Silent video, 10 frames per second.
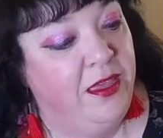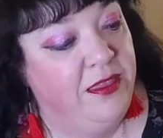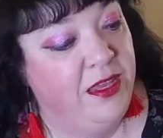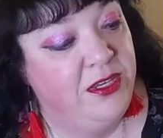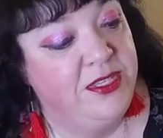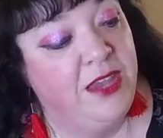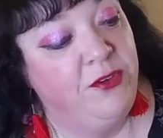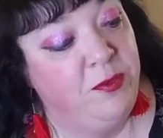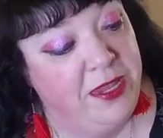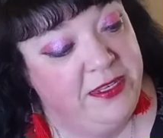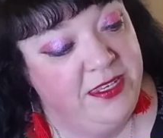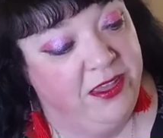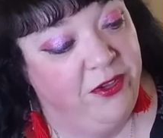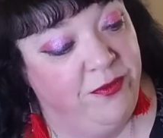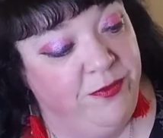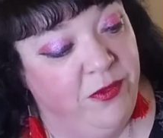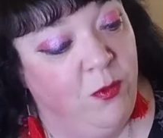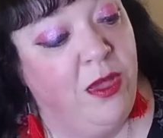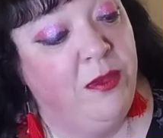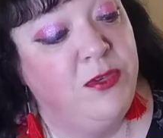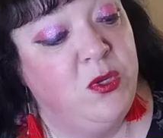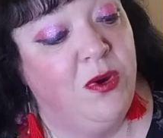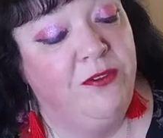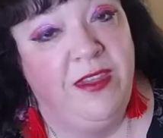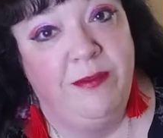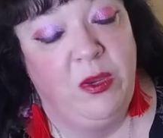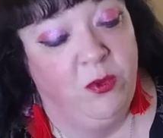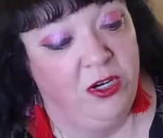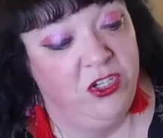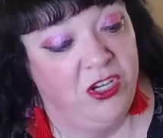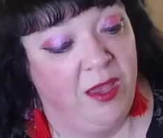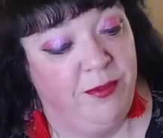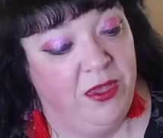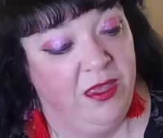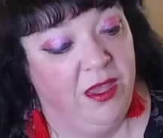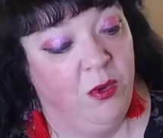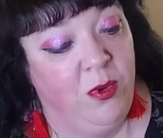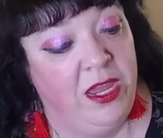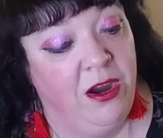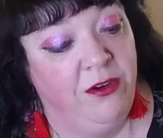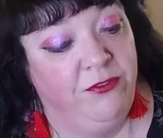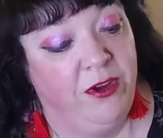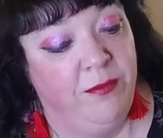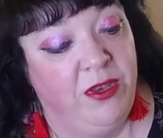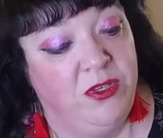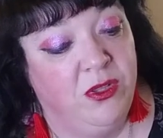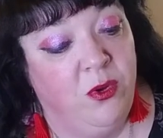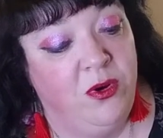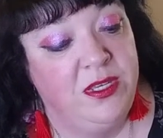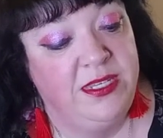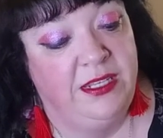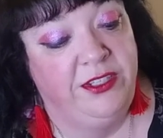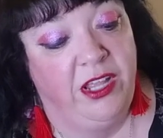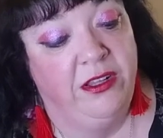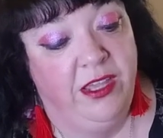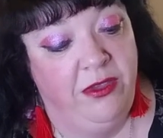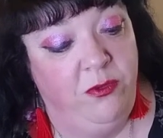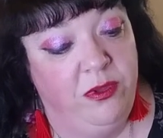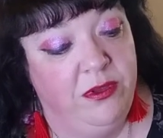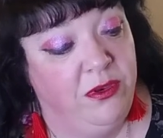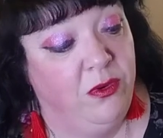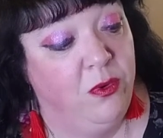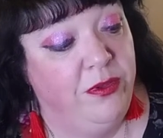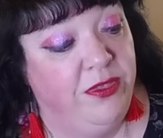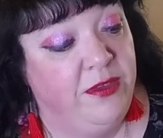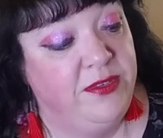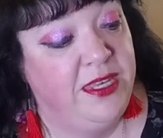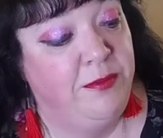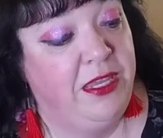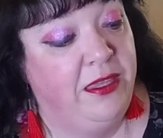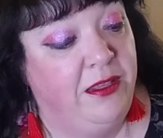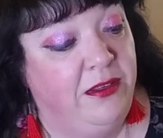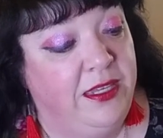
The Undiscovered Mexico, welcome to our family workshop. We are from Dolores Hidalgo, north of San Miguel